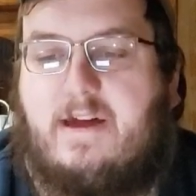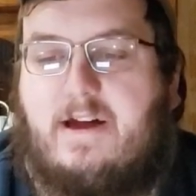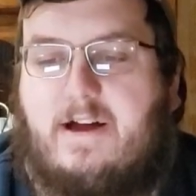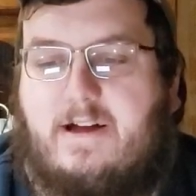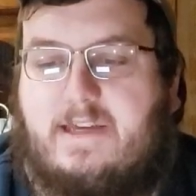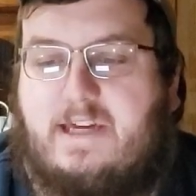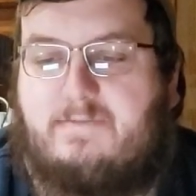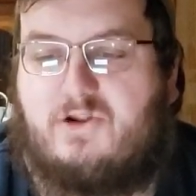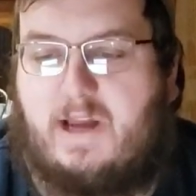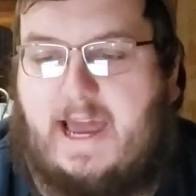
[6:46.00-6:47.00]
uh, keep
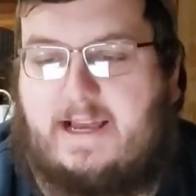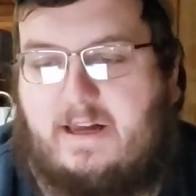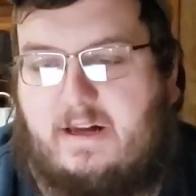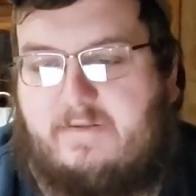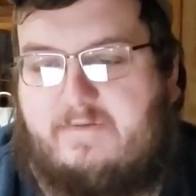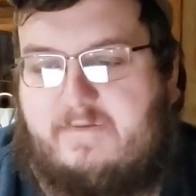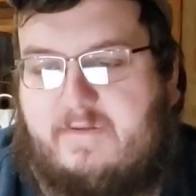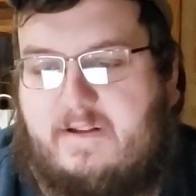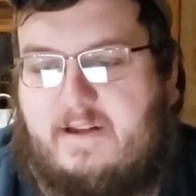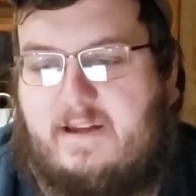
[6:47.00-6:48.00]
track
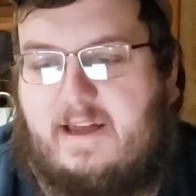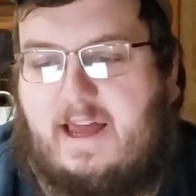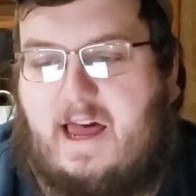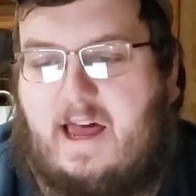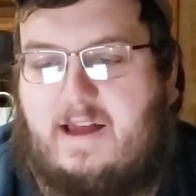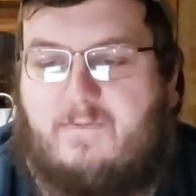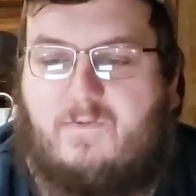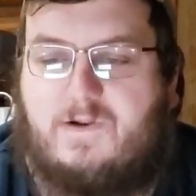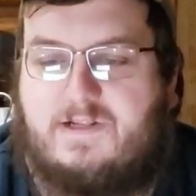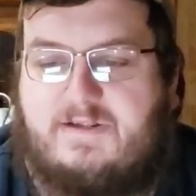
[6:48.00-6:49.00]
of uh,
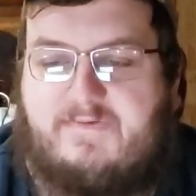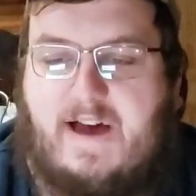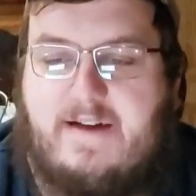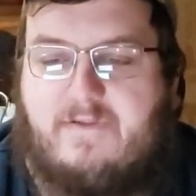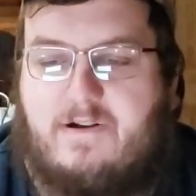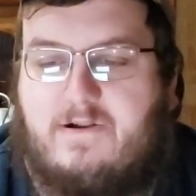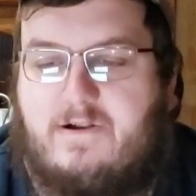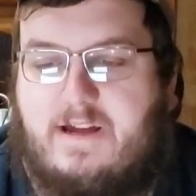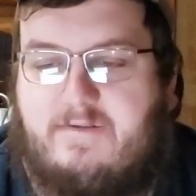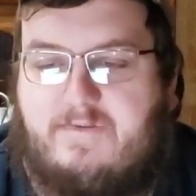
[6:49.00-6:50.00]
was five
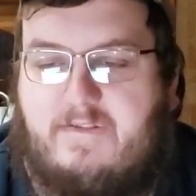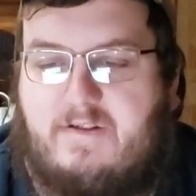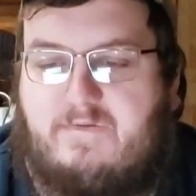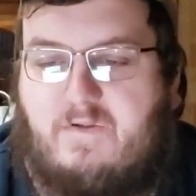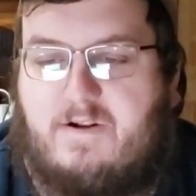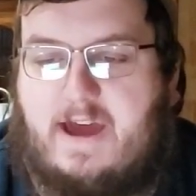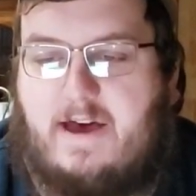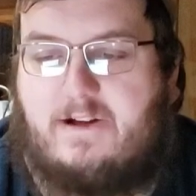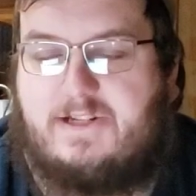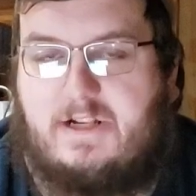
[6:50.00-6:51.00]
hundred fifty-four
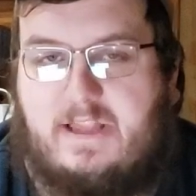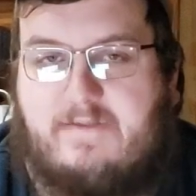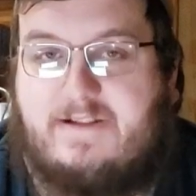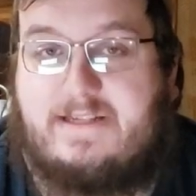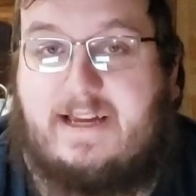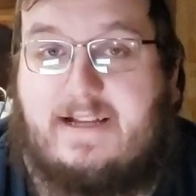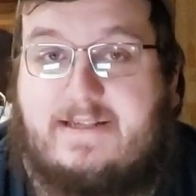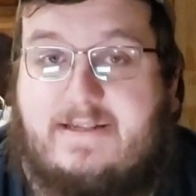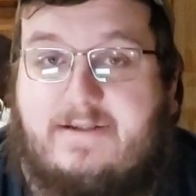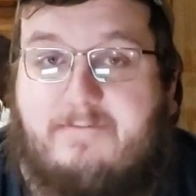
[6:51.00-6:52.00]
dollars and eleven
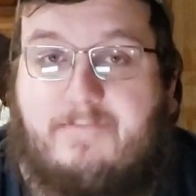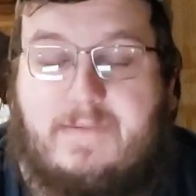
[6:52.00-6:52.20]
cents.